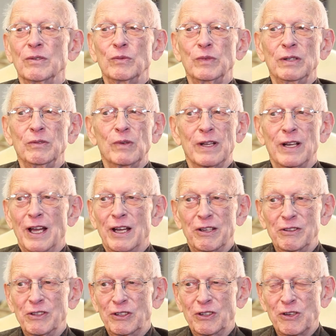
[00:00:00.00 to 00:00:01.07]
we went out
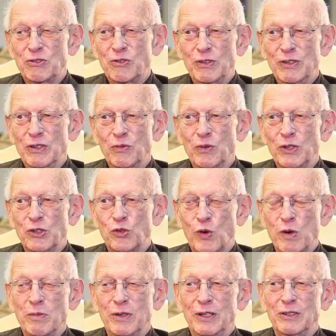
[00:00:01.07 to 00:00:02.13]
in the country and went
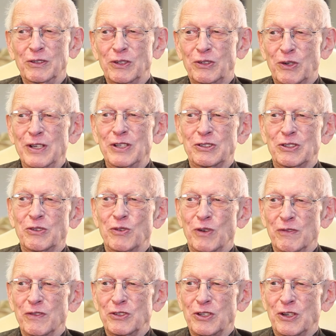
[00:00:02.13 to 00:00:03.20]
swimming in the creeks and
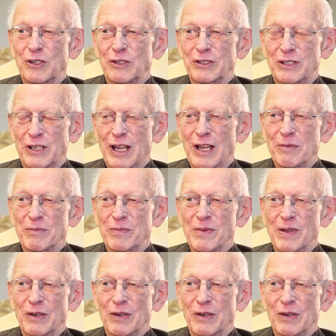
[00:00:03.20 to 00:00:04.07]
rivers all the time.